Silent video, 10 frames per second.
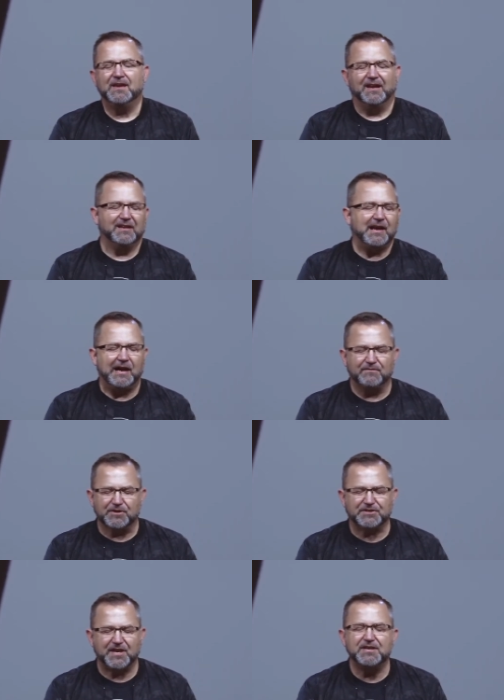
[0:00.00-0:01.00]
in
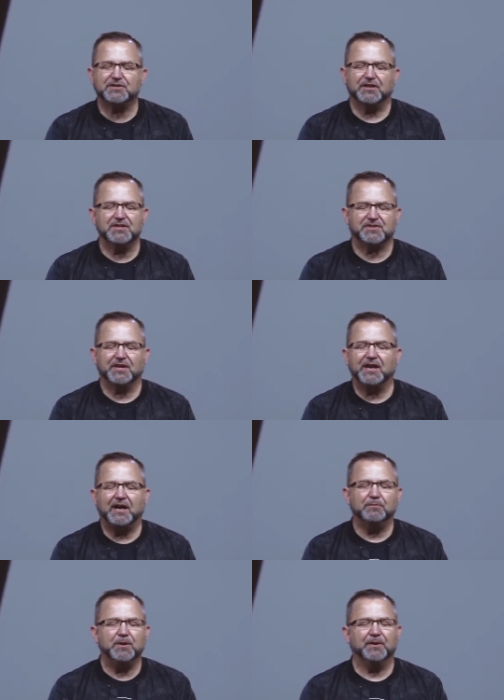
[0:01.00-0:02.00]
conversations, that
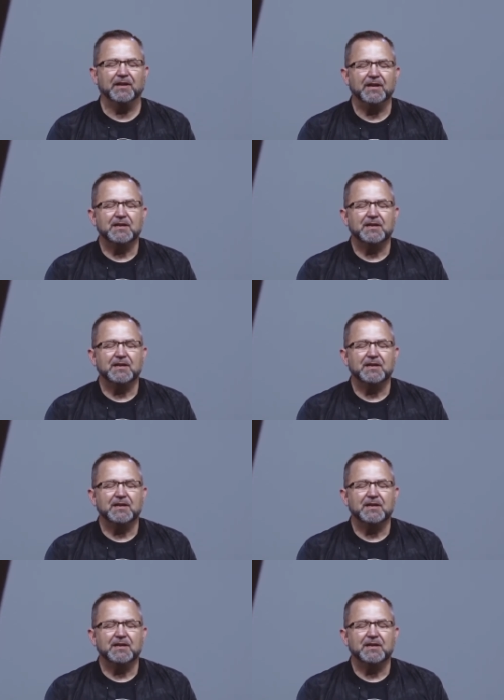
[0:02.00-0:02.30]
God, we would